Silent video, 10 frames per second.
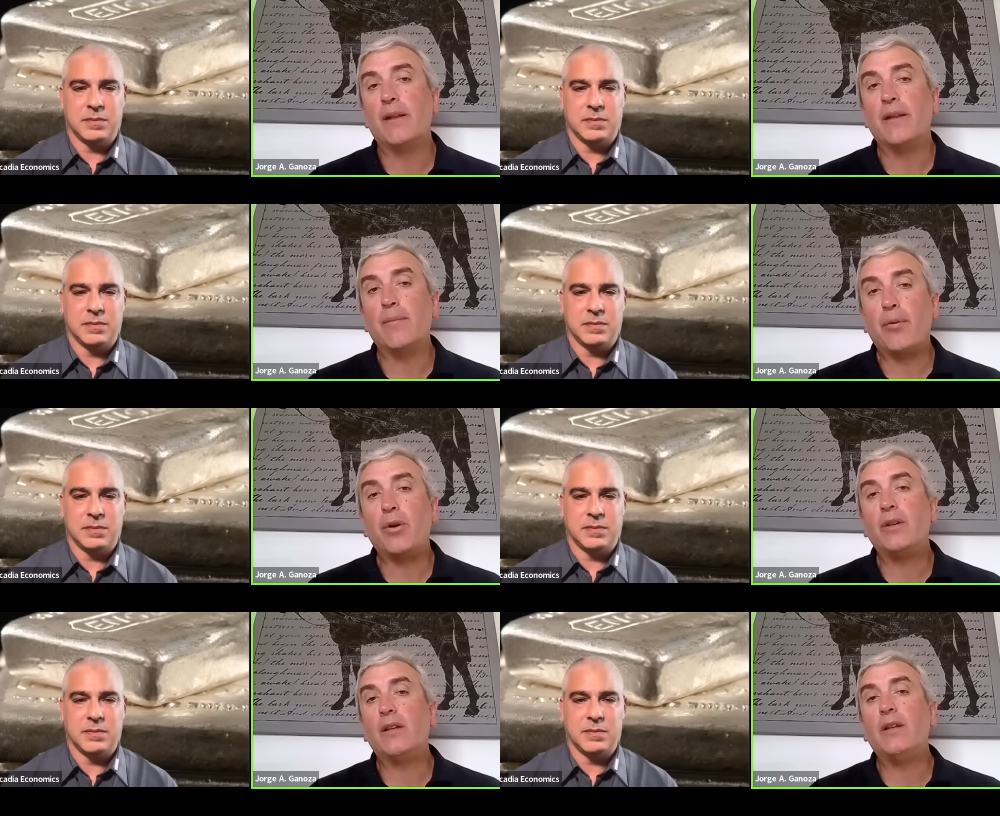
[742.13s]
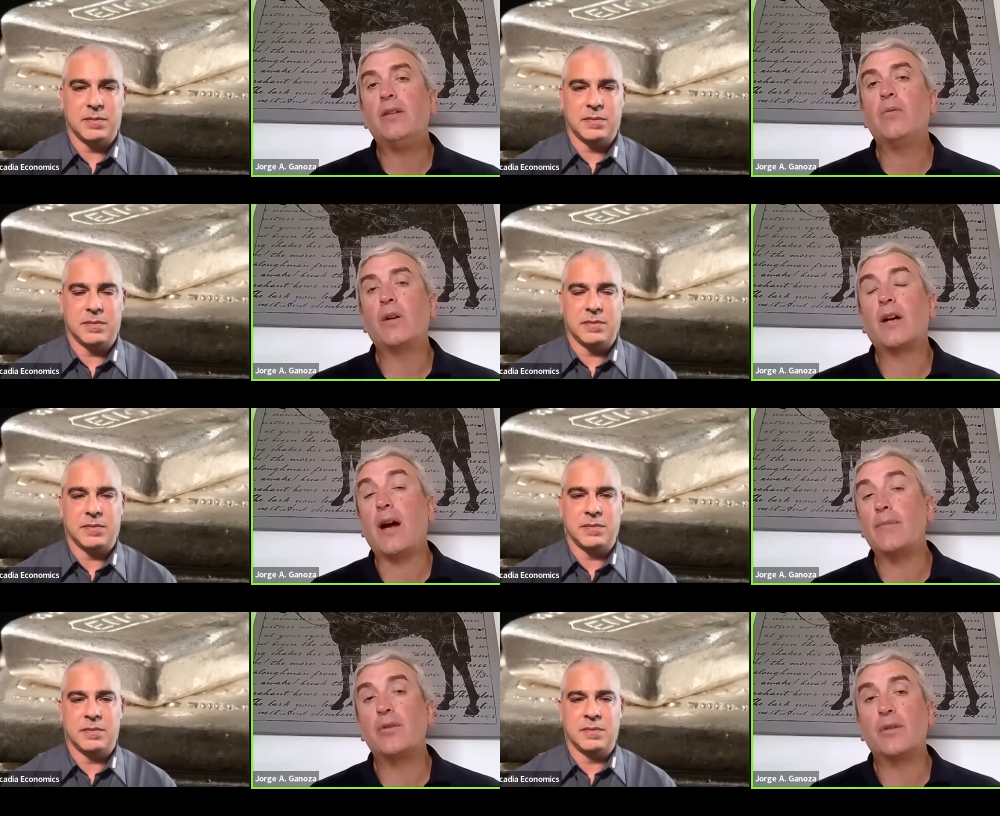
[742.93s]
Speaker 1: But the point is, we're
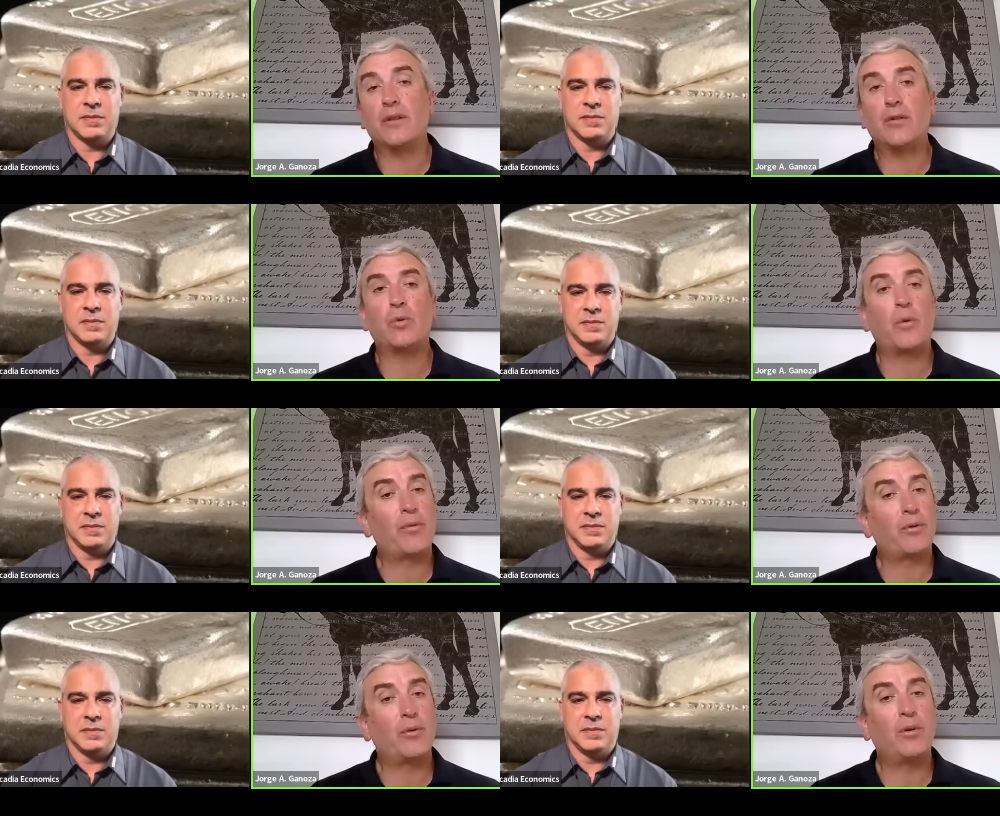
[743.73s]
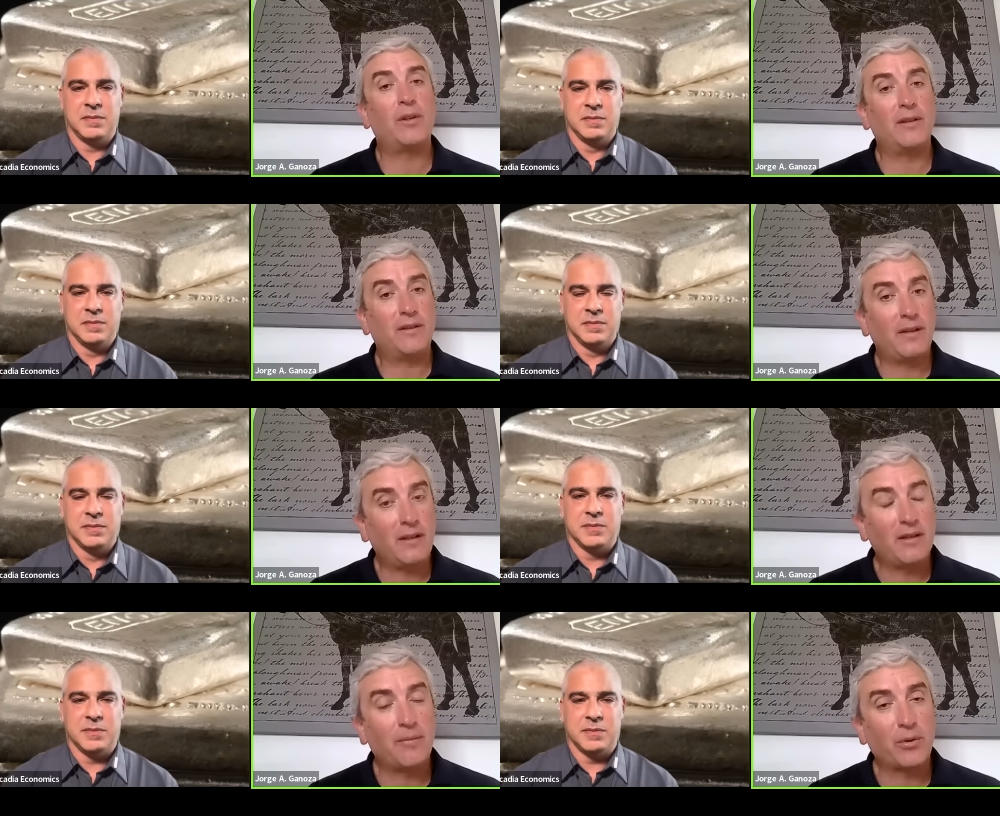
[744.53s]
capturing those opportunities
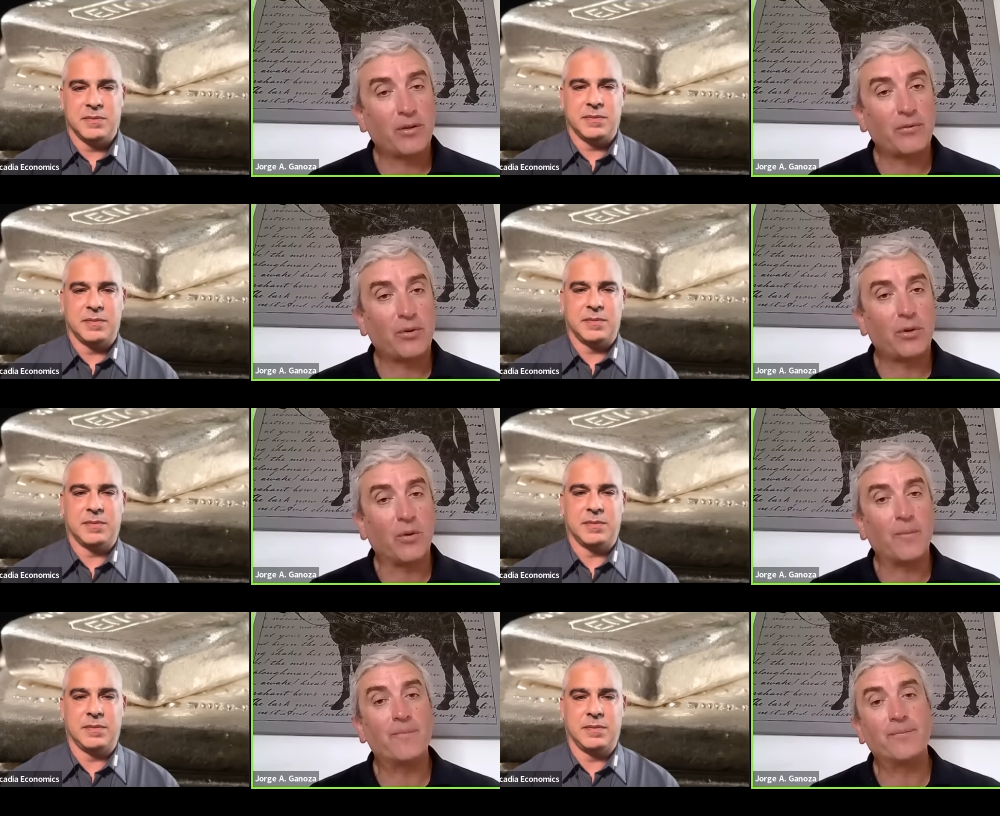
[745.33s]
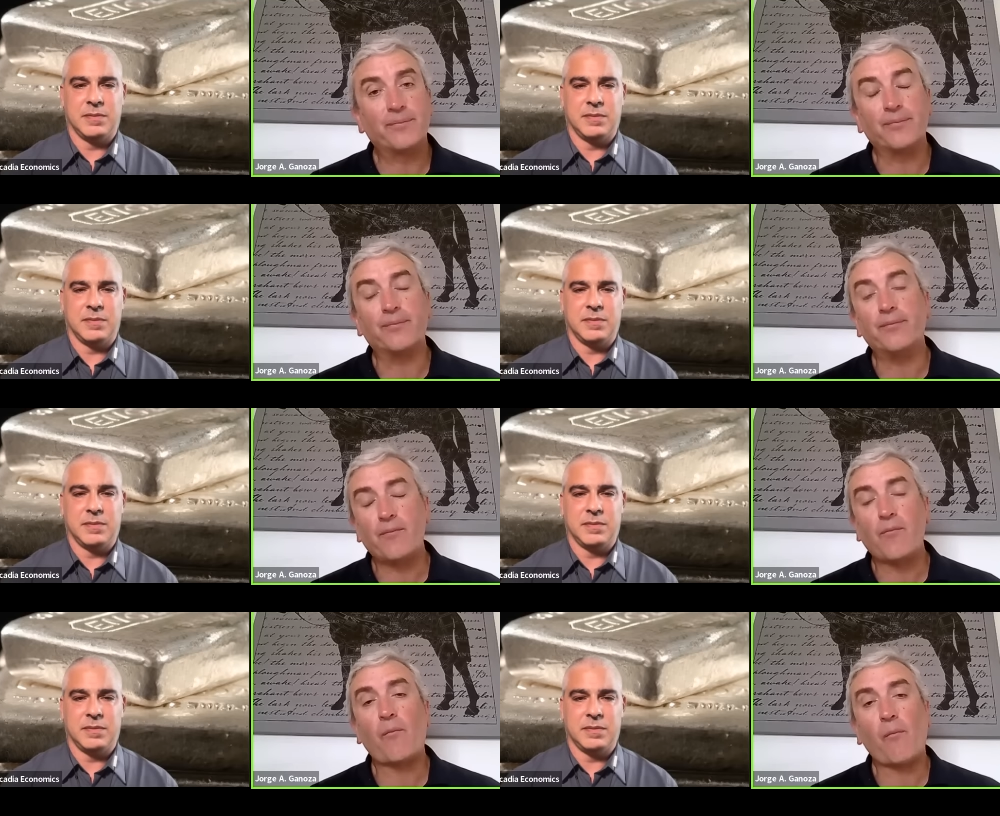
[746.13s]
in the portfolio. Hmm?
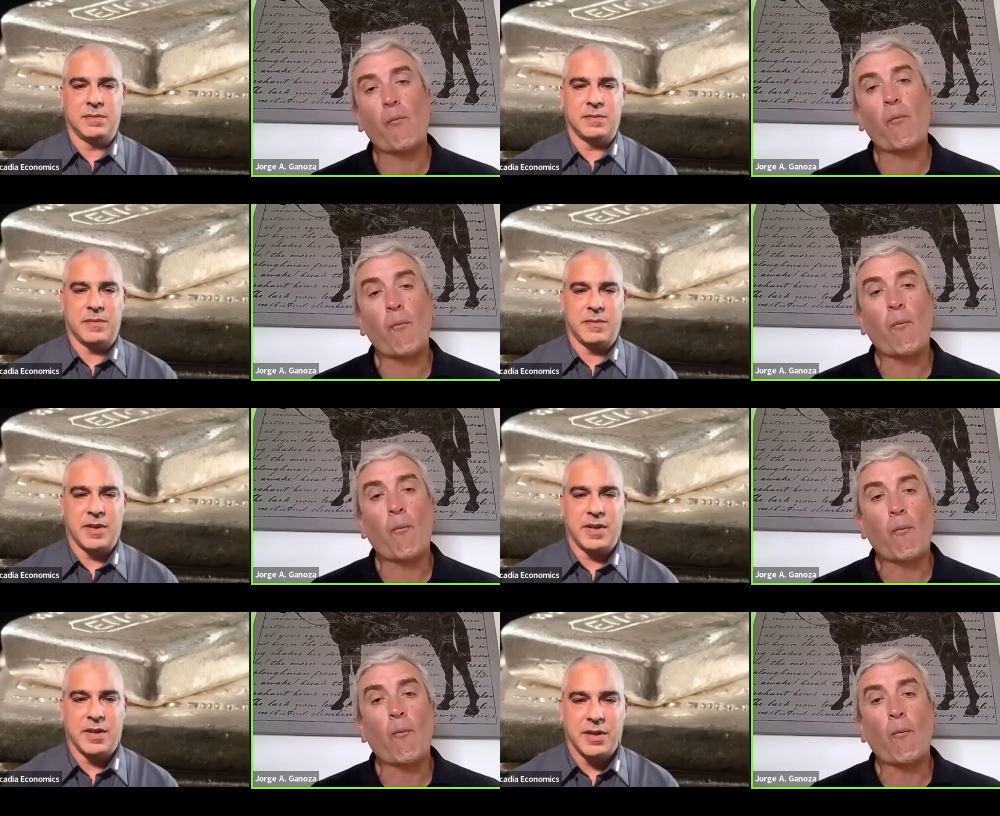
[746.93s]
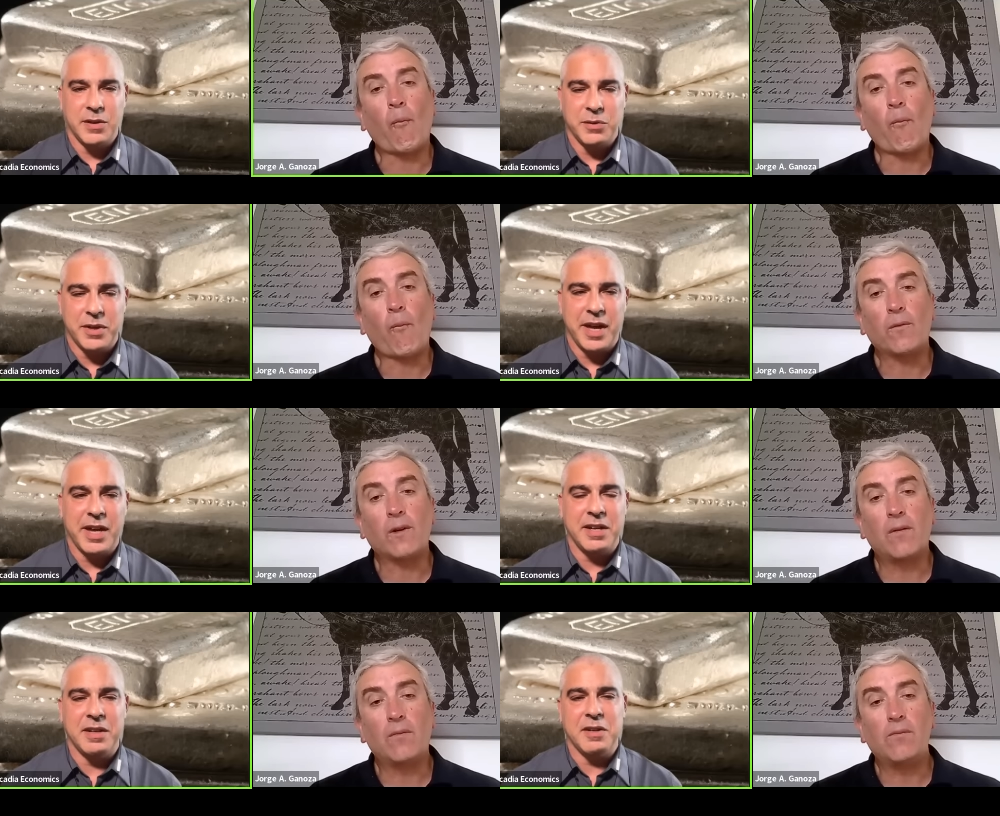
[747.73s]
Speaker 2: Okay,
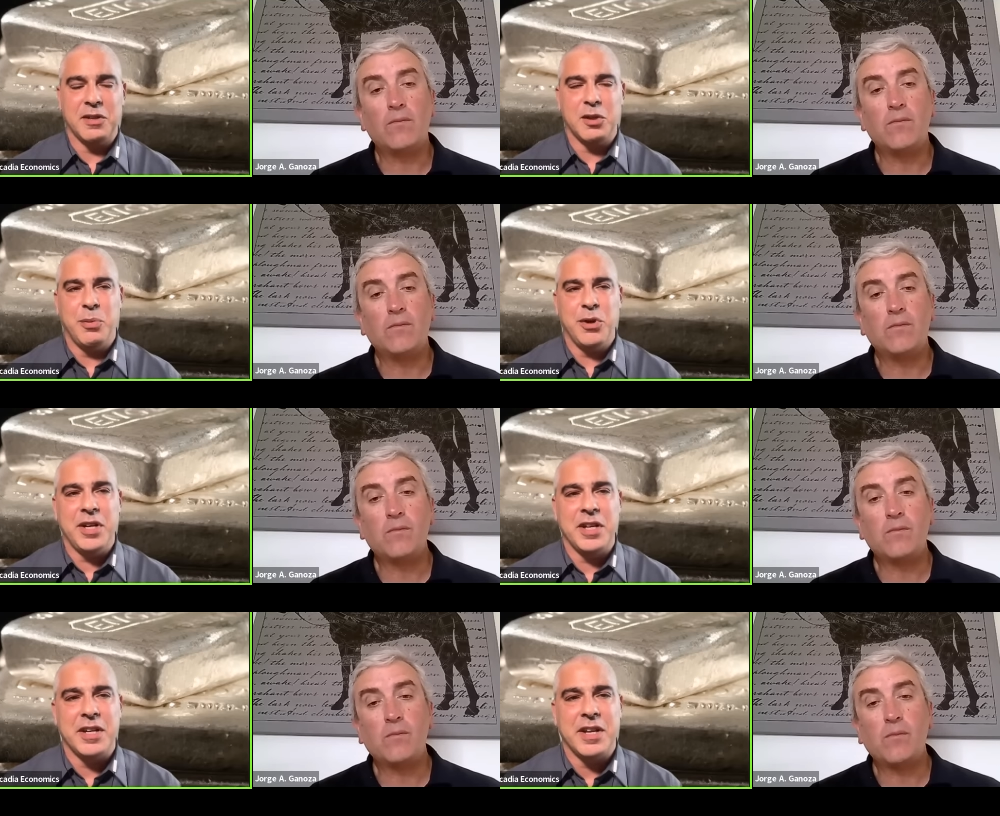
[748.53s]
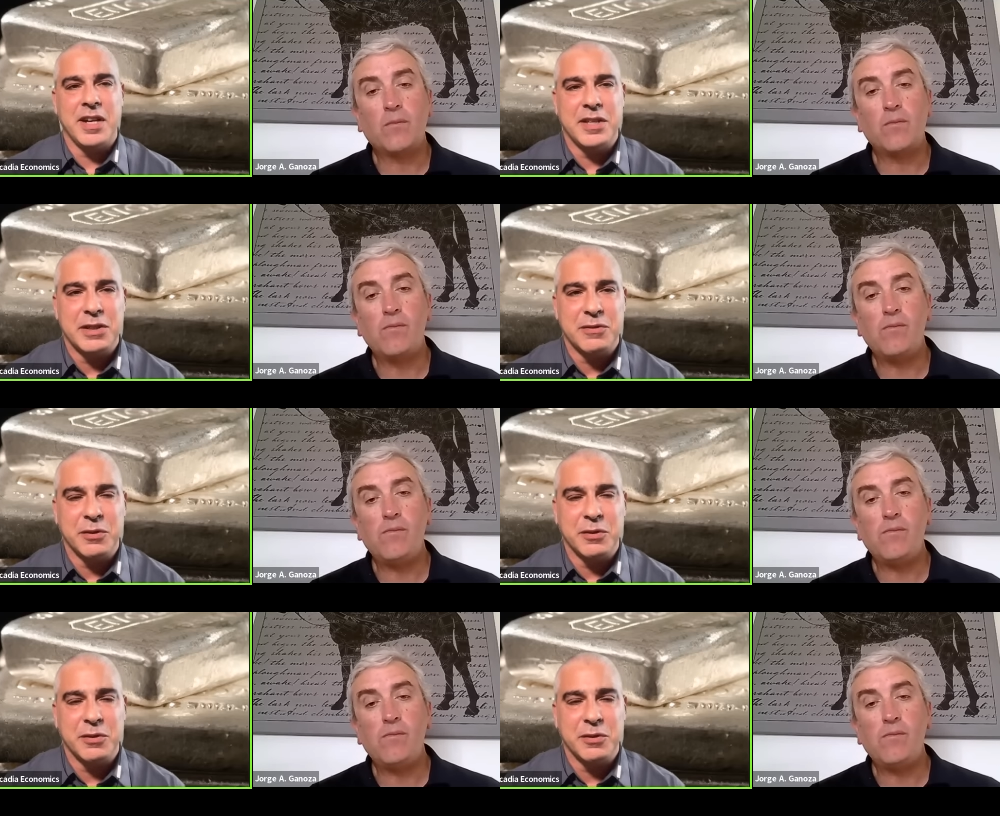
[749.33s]
and to put it in context for